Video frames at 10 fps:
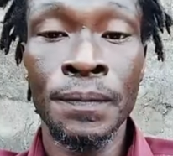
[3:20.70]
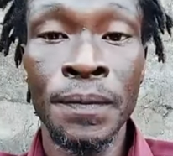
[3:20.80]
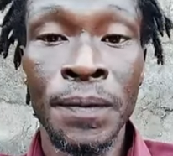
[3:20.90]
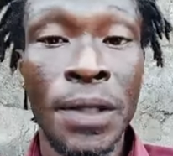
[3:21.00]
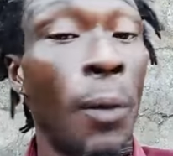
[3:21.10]

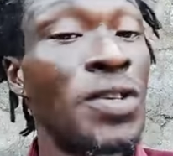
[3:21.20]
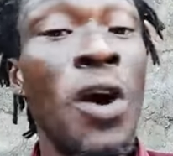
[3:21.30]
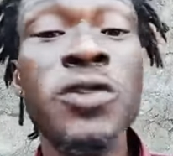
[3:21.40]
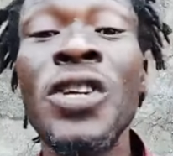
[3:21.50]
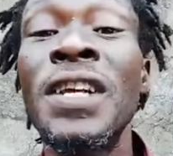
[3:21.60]
There was
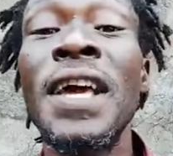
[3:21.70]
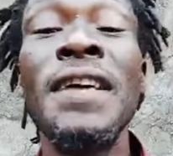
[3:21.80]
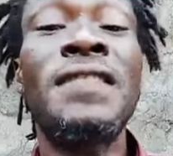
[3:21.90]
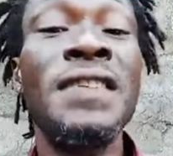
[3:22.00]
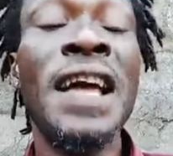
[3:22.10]
also another
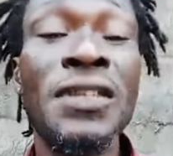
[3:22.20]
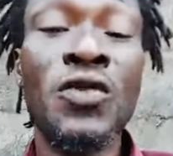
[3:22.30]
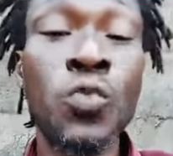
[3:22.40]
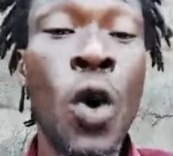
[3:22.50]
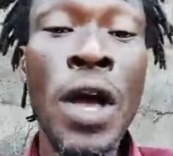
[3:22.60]
incident
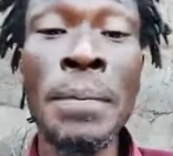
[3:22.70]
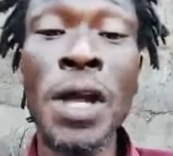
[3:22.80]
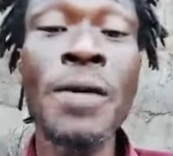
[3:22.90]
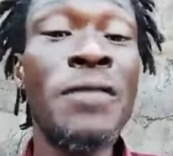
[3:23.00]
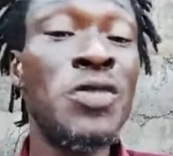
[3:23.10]
where if they
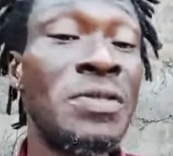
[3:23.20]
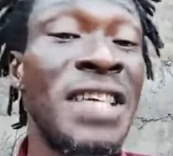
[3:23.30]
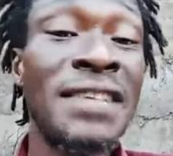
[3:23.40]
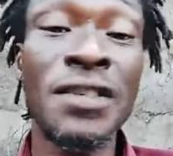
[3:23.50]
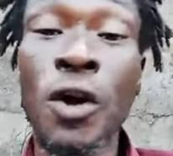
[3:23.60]
wear some
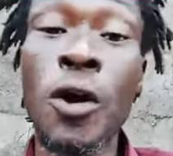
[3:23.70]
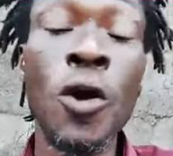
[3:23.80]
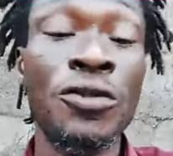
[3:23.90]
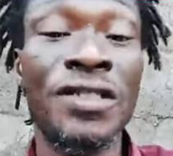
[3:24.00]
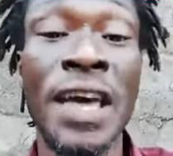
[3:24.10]
certain
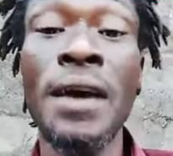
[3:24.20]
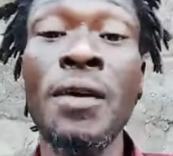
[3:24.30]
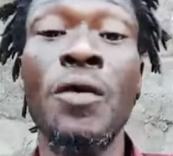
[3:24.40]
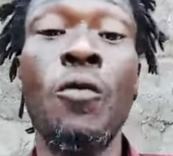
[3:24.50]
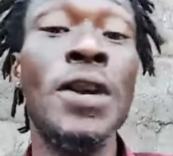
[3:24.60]
clothing,
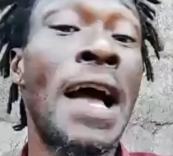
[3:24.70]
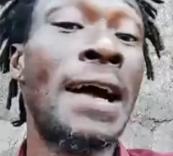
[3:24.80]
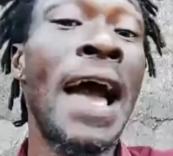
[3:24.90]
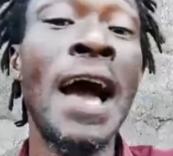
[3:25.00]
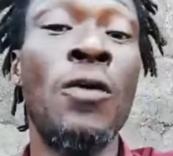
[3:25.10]
one a
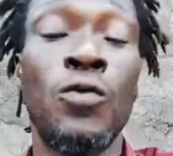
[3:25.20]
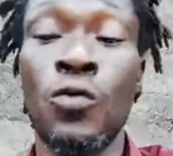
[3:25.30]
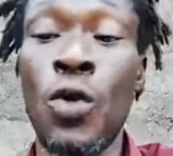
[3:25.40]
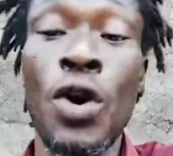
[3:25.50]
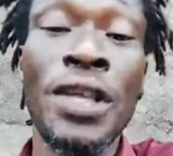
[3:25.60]
gown,
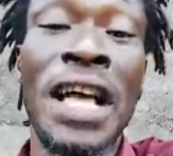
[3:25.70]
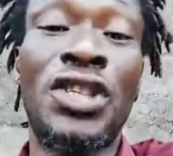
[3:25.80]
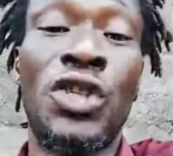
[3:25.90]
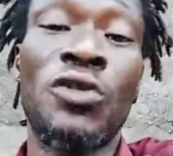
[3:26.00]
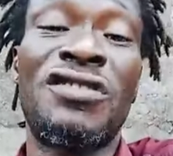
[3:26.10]
one a
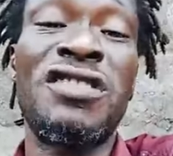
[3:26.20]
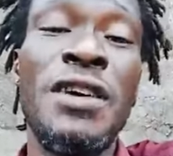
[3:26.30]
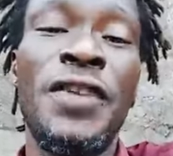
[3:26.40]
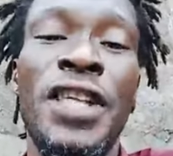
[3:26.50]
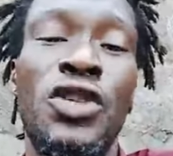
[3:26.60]
short
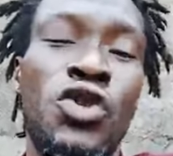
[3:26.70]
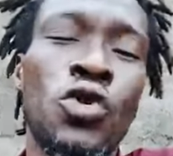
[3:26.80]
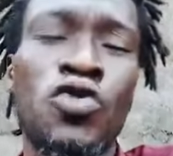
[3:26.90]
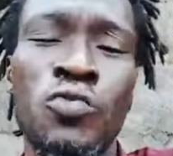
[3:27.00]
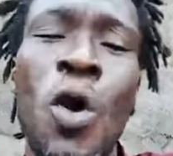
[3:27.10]
sleeve, it is show
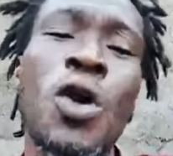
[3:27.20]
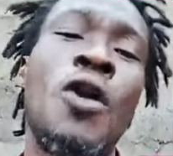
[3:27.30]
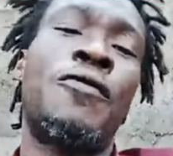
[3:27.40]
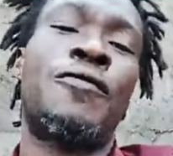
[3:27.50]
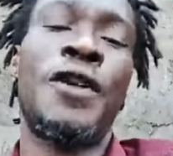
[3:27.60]
small
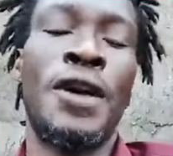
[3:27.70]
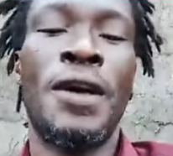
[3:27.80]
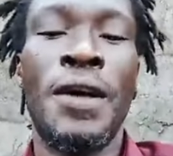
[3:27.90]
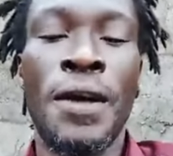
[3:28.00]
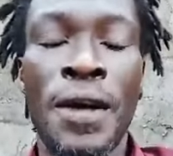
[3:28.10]
of,
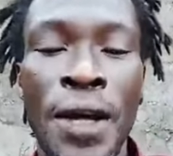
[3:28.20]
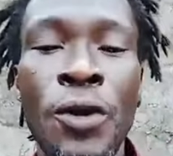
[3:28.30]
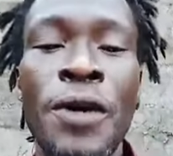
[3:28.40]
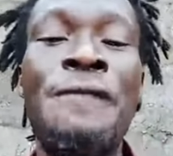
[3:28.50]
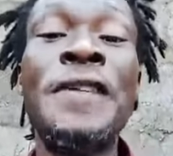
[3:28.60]
you know,
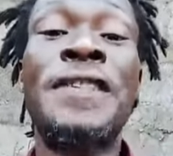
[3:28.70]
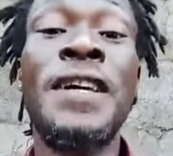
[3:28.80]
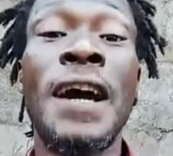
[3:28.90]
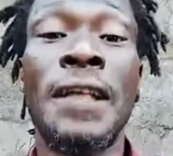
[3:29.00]
a physical.